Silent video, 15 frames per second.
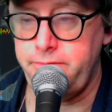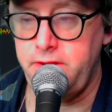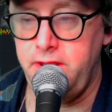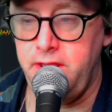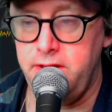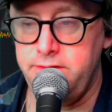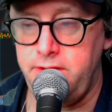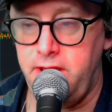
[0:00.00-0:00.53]

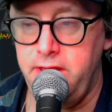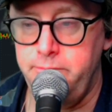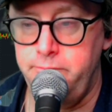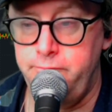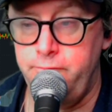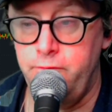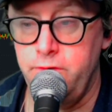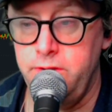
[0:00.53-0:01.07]
And I
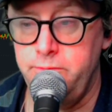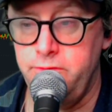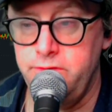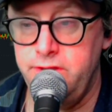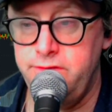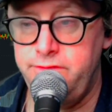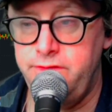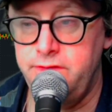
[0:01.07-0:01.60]
really
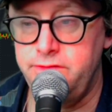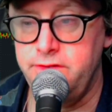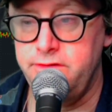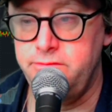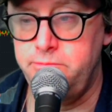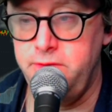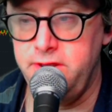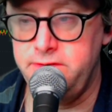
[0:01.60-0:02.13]
believe that
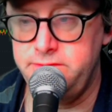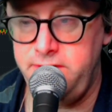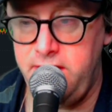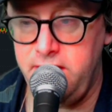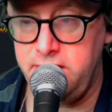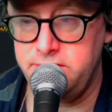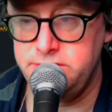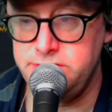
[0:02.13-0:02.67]
these big
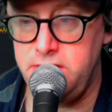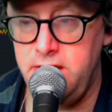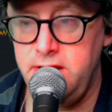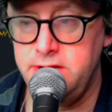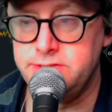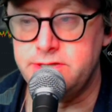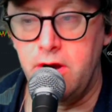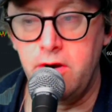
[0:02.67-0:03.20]
tech
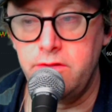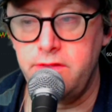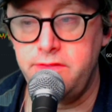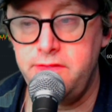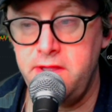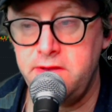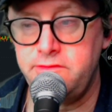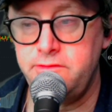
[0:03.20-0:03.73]
giants are the
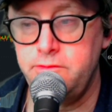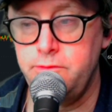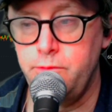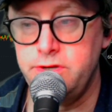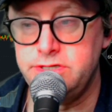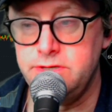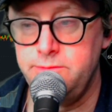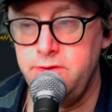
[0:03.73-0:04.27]
things
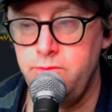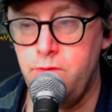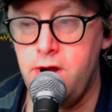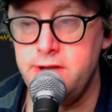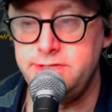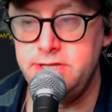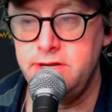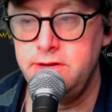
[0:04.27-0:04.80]
we should be
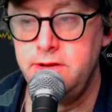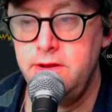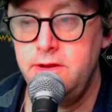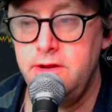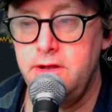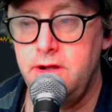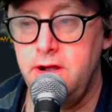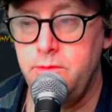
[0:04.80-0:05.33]
watching.
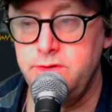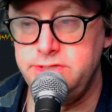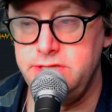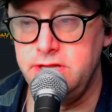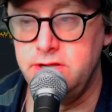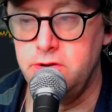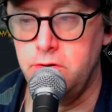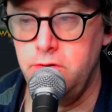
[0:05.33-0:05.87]
We see
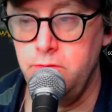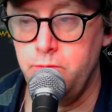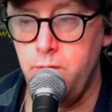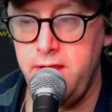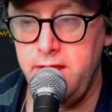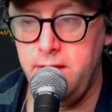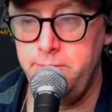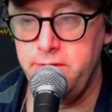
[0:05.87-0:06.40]
gold
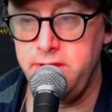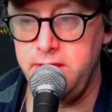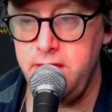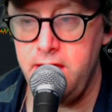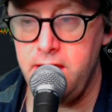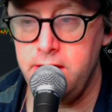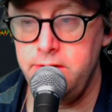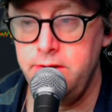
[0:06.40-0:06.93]
way up
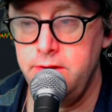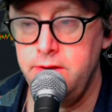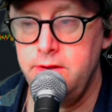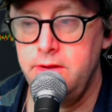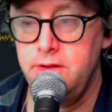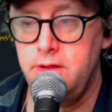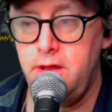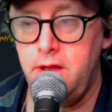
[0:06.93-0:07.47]
again.
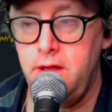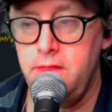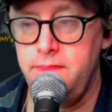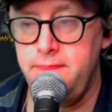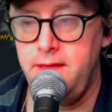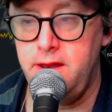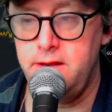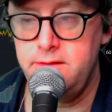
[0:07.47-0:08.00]

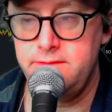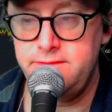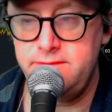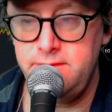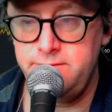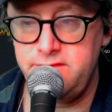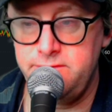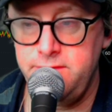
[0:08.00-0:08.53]
That
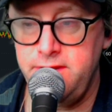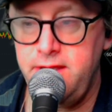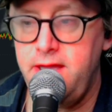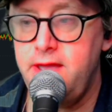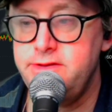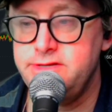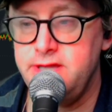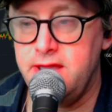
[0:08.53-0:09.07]
seems to be a
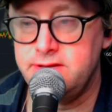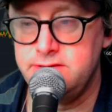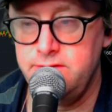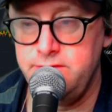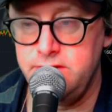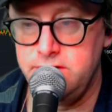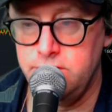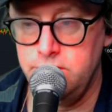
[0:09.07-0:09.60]
hedging
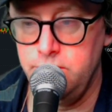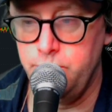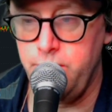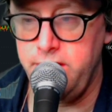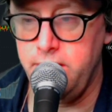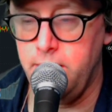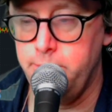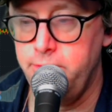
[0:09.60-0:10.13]
activity, gold
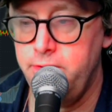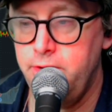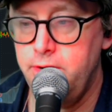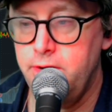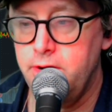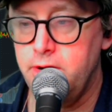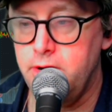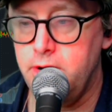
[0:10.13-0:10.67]
way up.
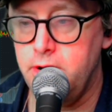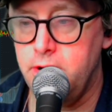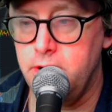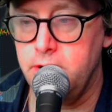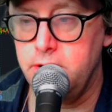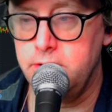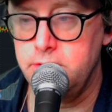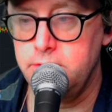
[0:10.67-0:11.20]

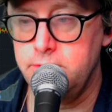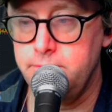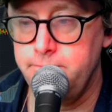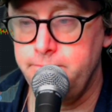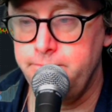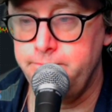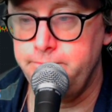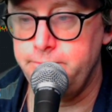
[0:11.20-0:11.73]

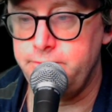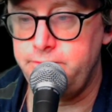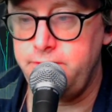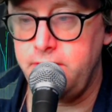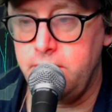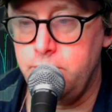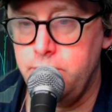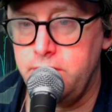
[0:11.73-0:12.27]
Let's
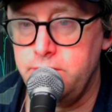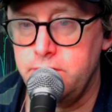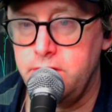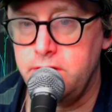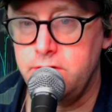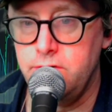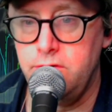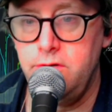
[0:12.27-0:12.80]
take a quick look
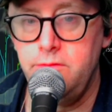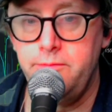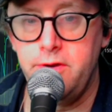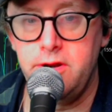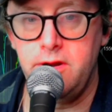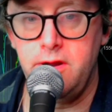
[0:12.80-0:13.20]
at gold, but